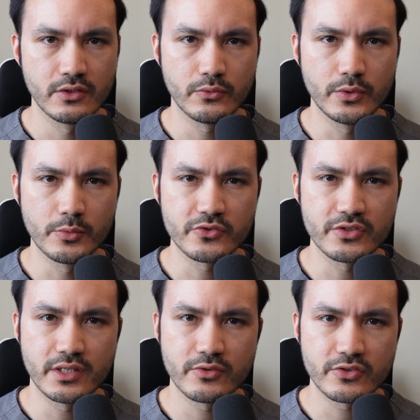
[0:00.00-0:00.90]
we almost
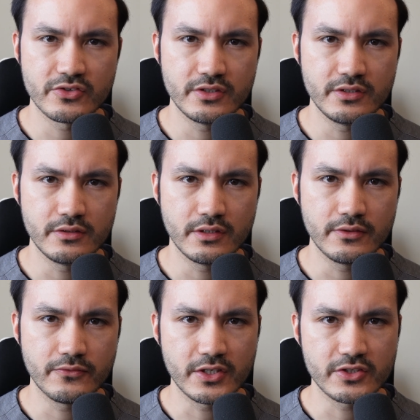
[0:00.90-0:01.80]
never see
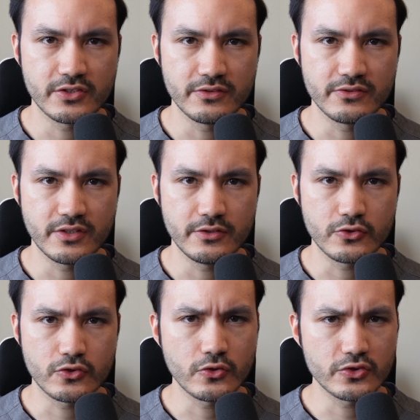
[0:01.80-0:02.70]
infections in the
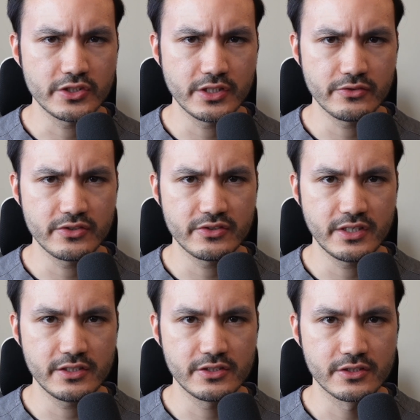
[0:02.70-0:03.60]
tertiary stage.